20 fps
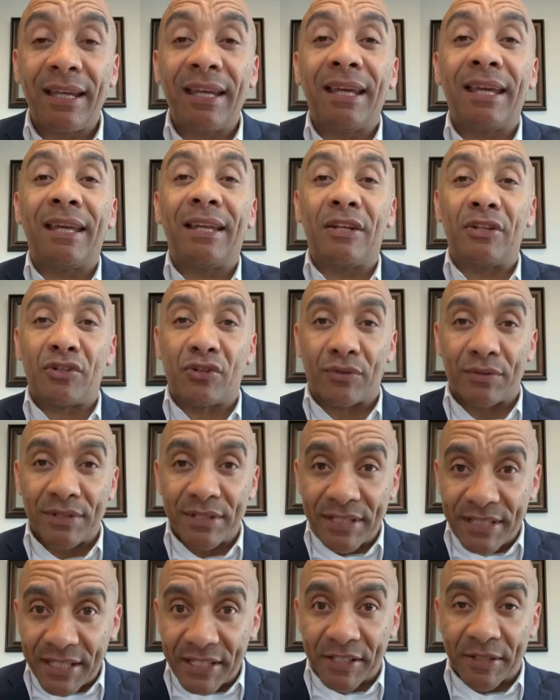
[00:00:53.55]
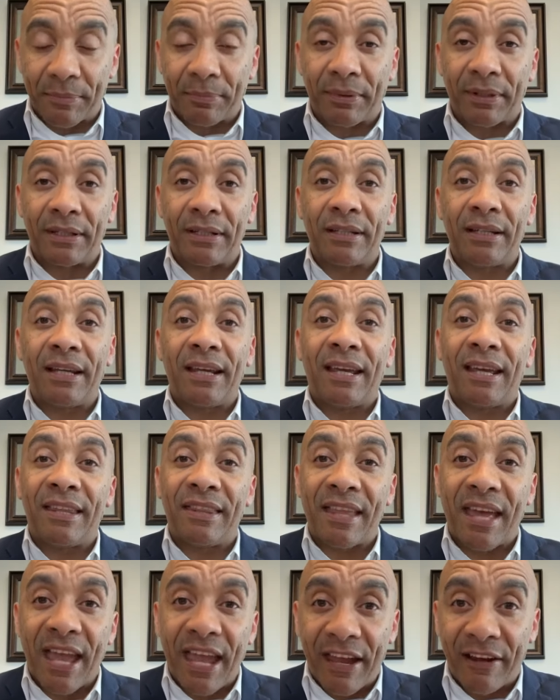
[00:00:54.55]
It is your discipline and
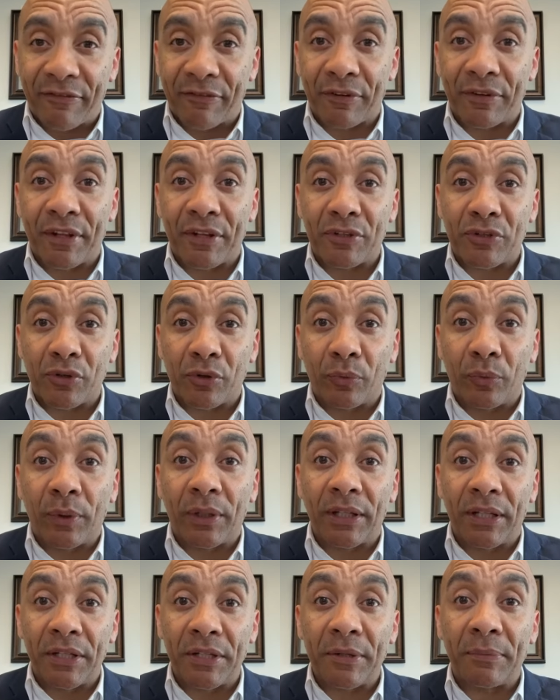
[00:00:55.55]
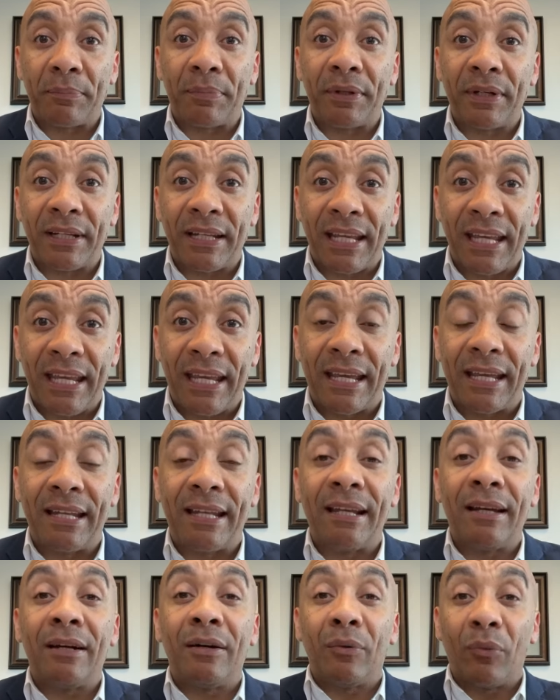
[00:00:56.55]
the effort that you're willing to put in
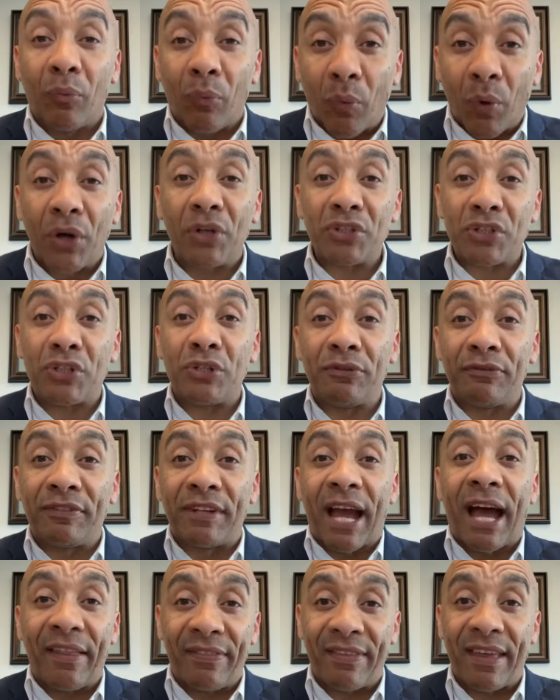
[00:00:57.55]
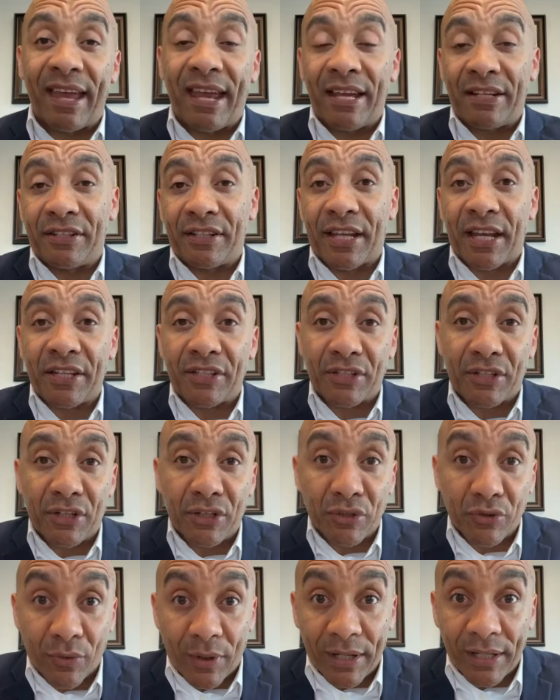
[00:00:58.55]
once you've gotten that education
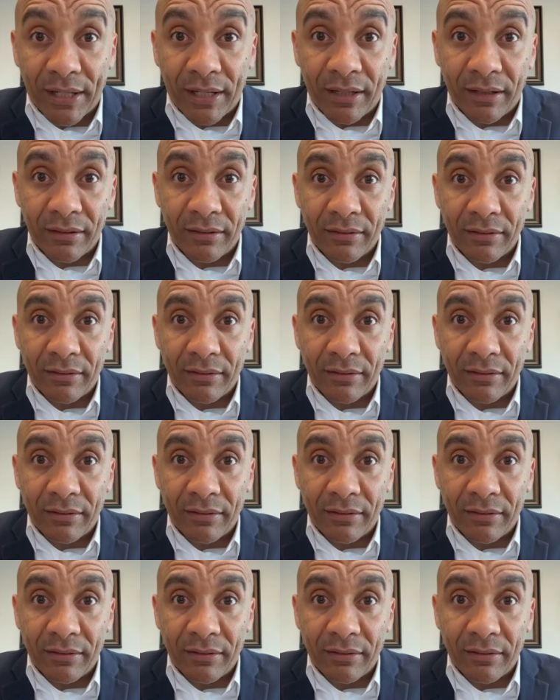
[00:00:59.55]
and training.